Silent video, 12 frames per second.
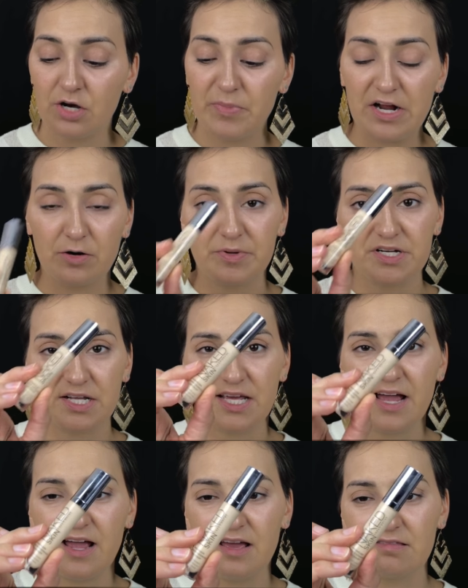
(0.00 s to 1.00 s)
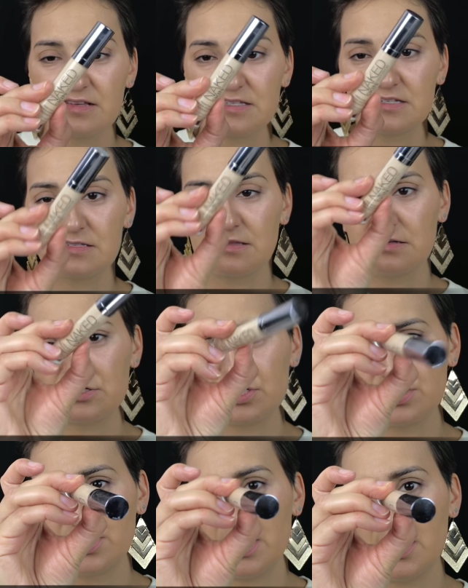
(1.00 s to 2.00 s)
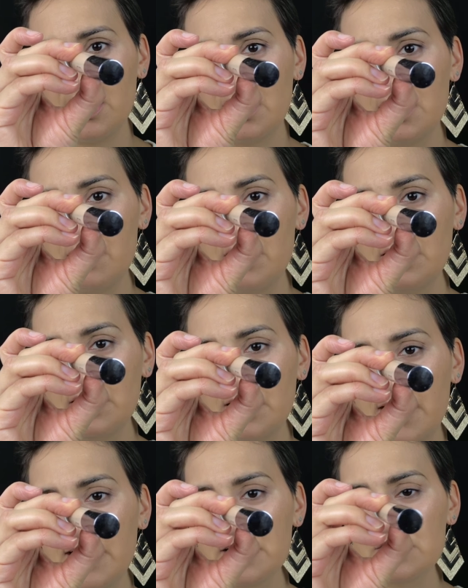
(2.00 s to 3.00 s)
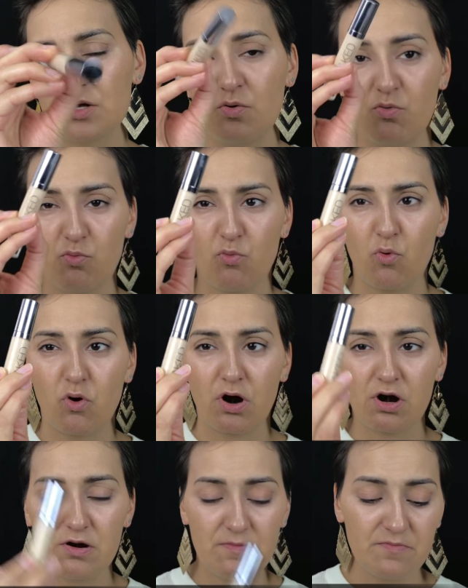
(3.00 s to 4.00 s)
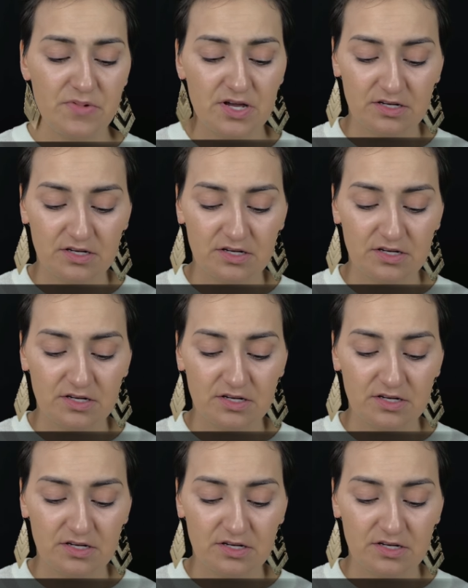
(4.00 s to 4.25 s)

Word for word: by Urban Decay. This is in the shade Light Warm.